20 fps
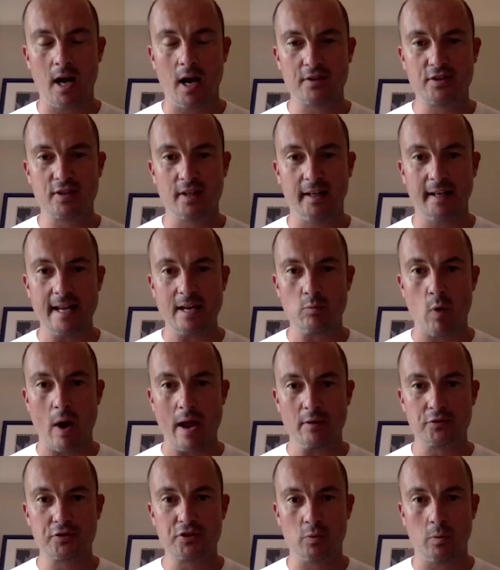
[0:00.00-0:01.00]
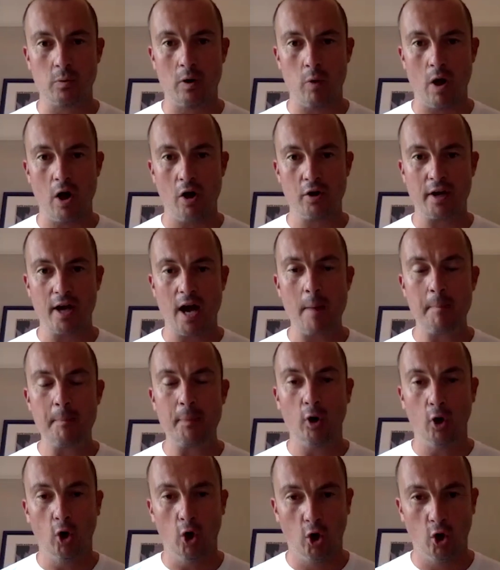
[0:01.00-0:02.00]
to lead Wales to a World Cup?
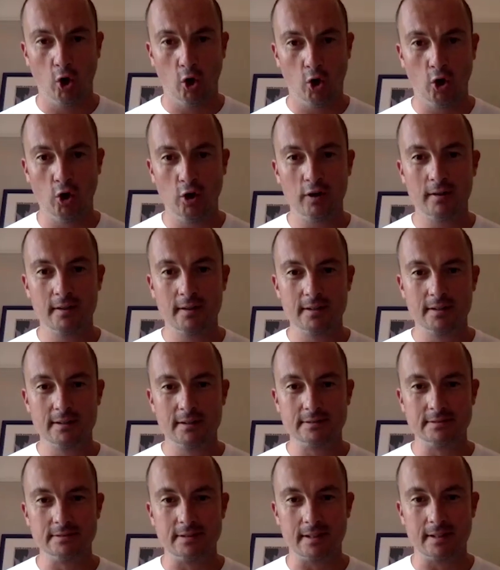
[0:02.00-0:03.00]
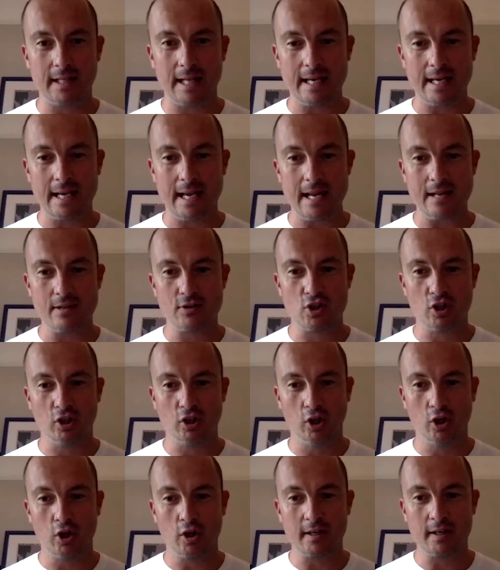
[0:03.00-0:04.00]
Or do they need to
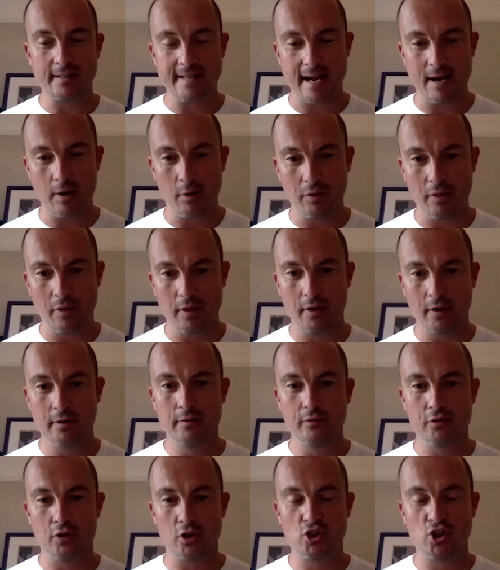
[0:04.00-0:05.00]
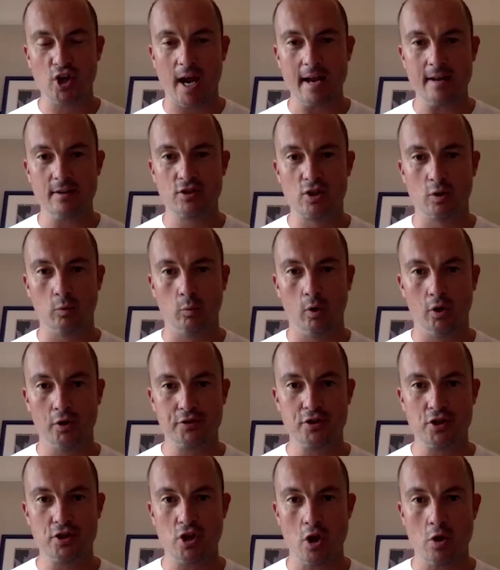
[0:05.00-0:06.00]
look down the chain
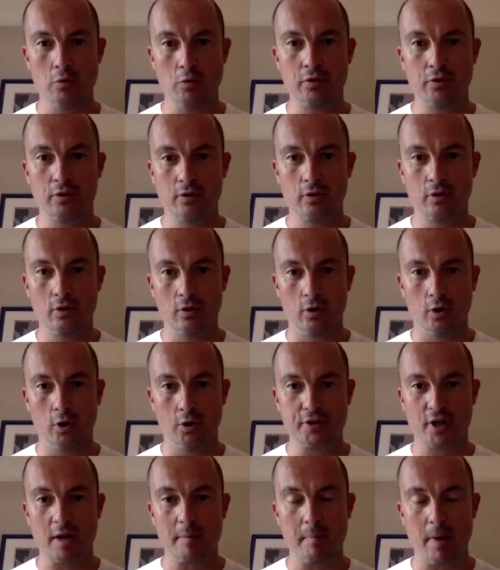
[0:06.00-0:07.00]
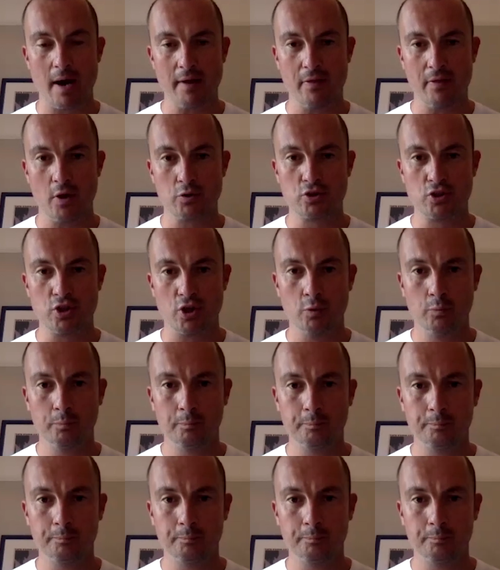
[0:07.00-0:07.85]
towards youth, or to combine those two?